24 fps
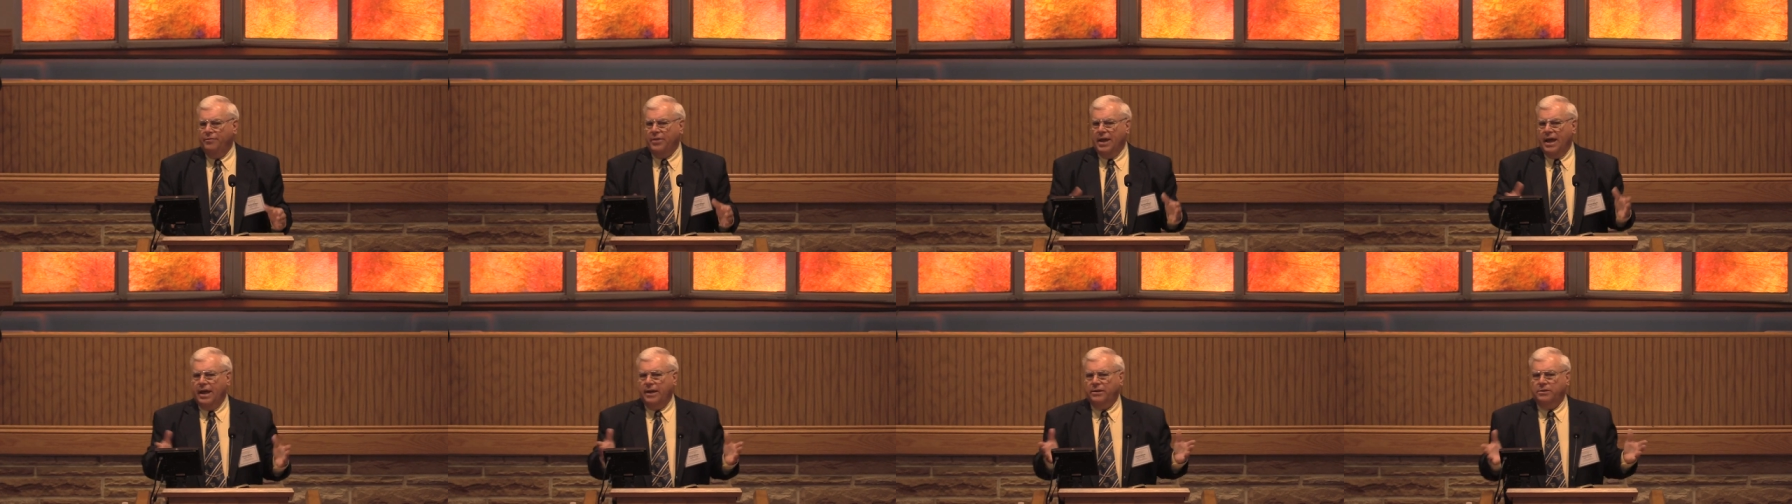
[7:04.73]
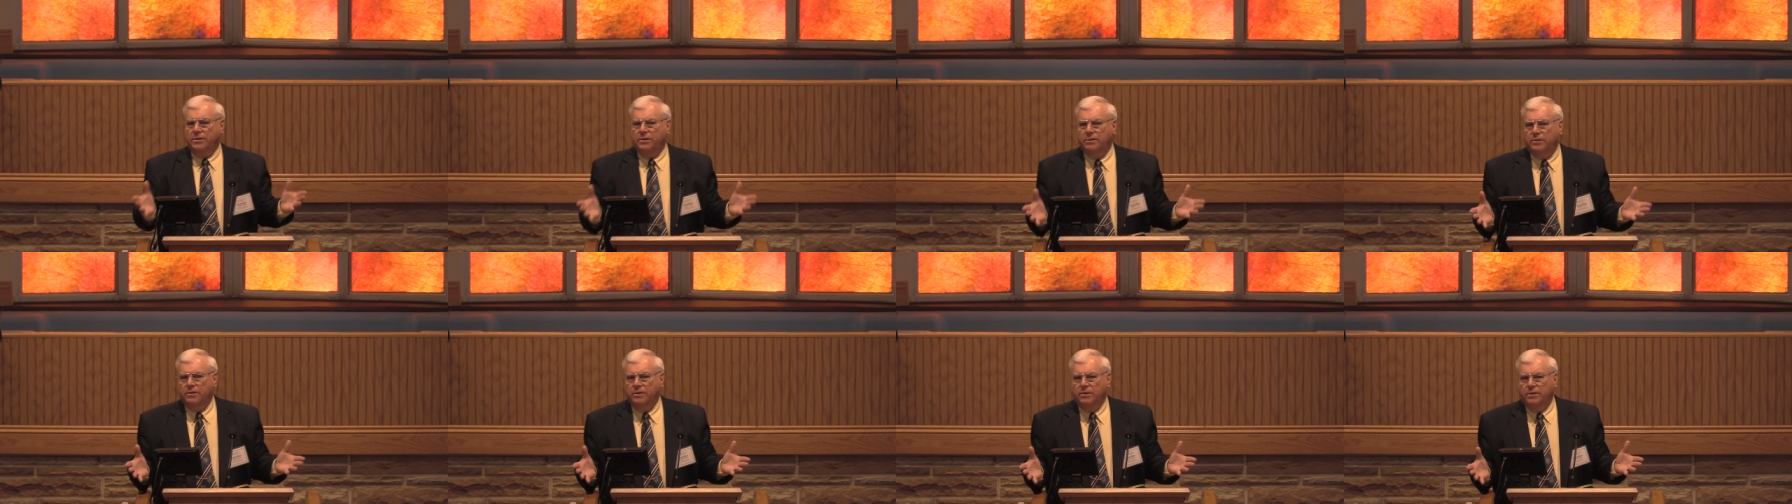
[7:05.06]
of
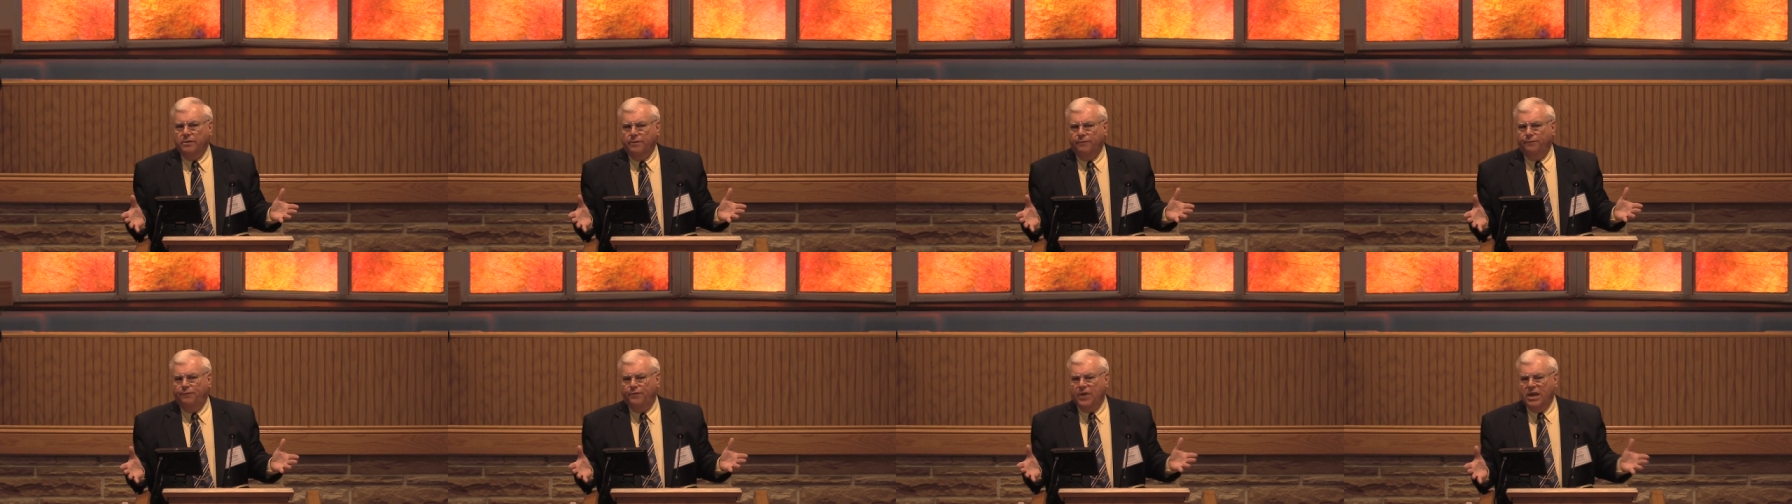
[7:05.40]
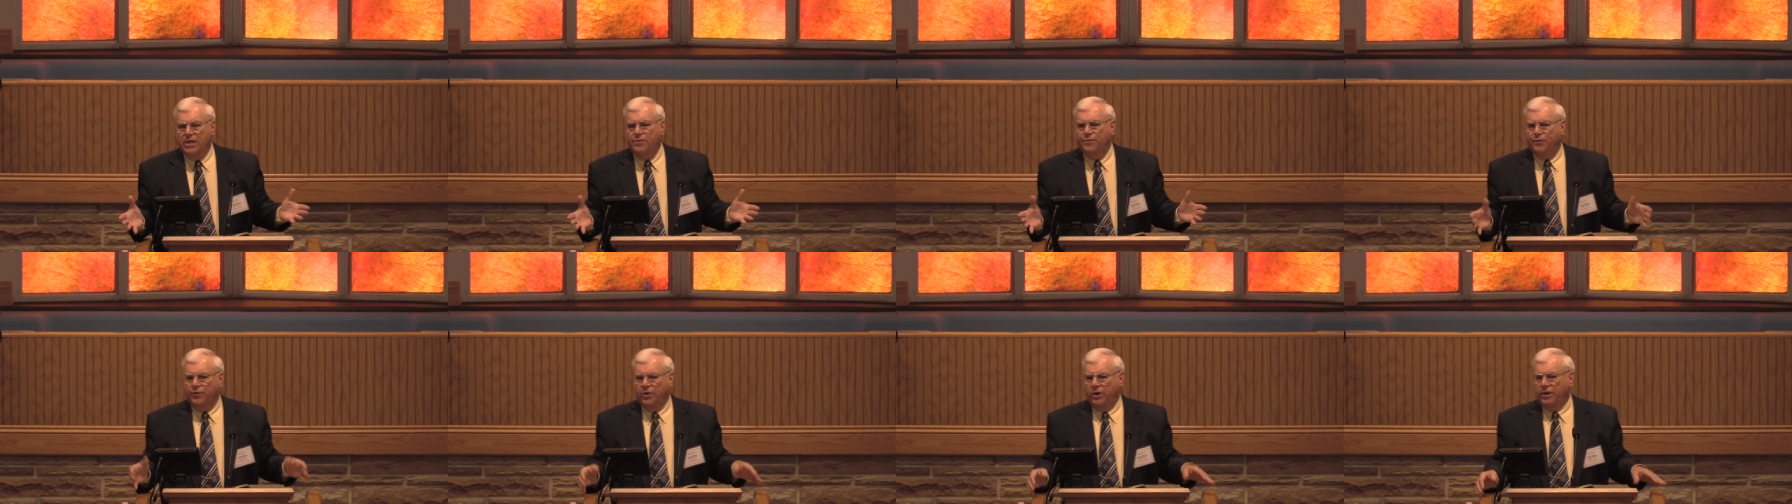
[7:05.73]
that
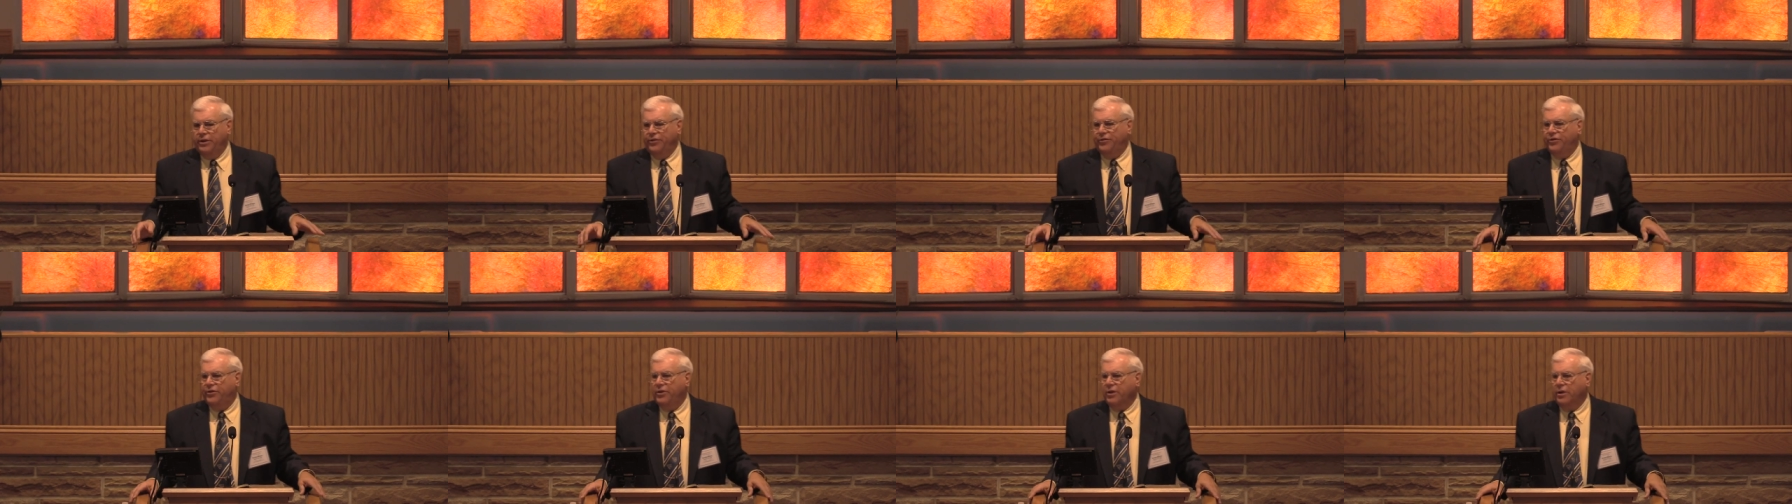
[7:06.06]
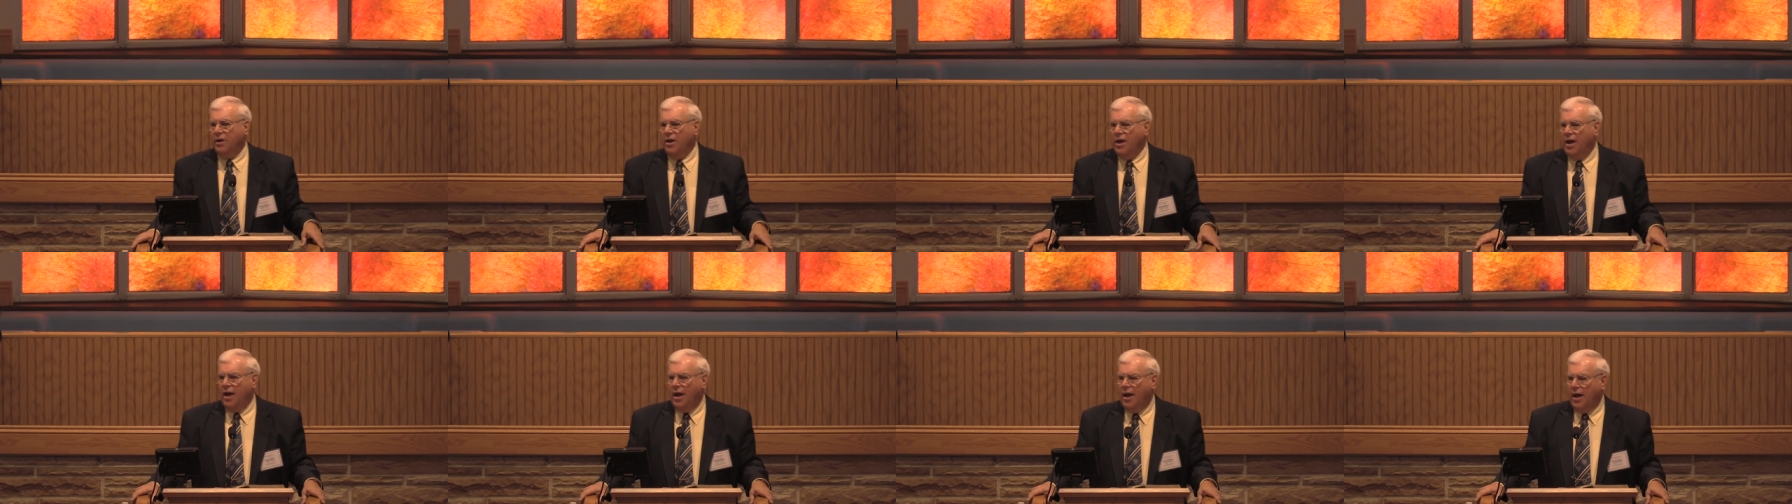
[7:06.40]
faithfulness
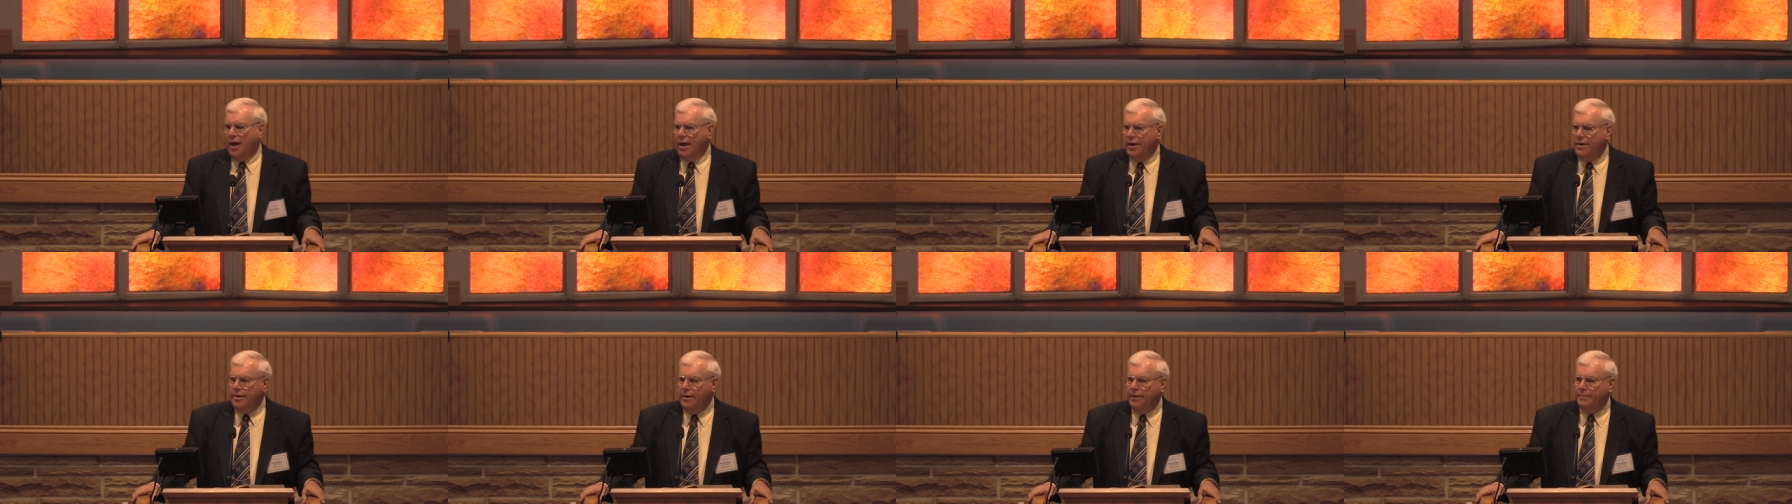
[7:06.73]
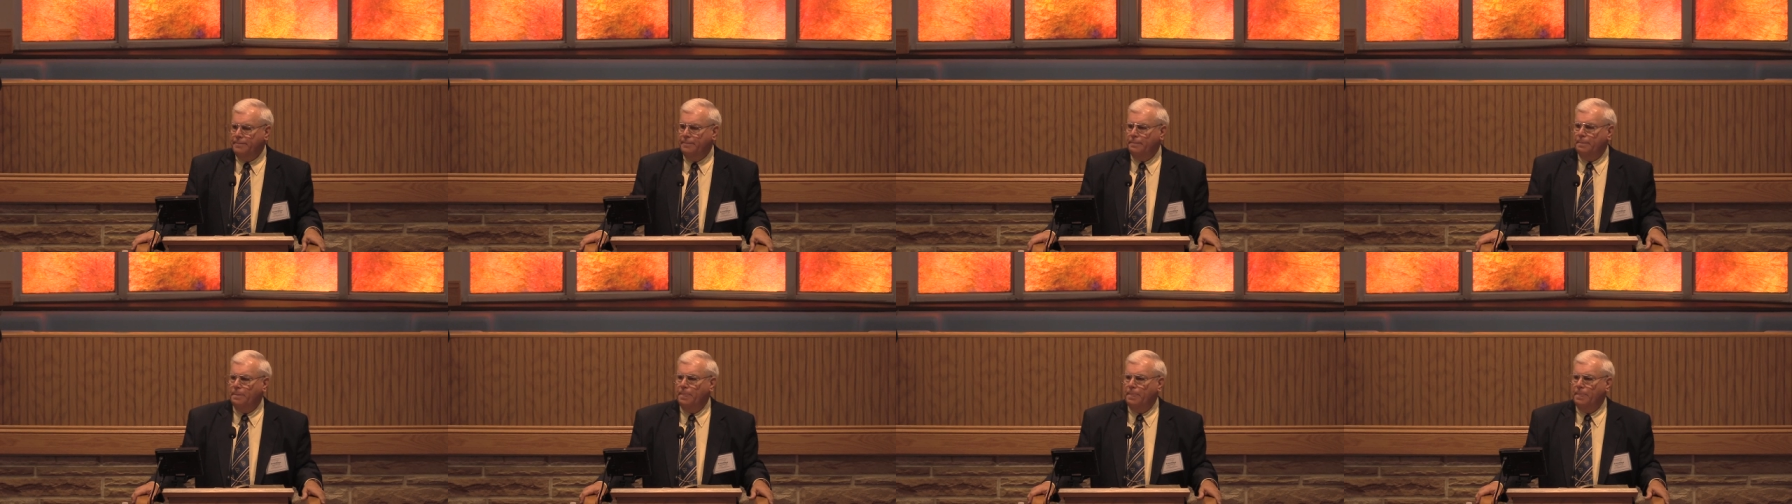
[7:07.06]
to God,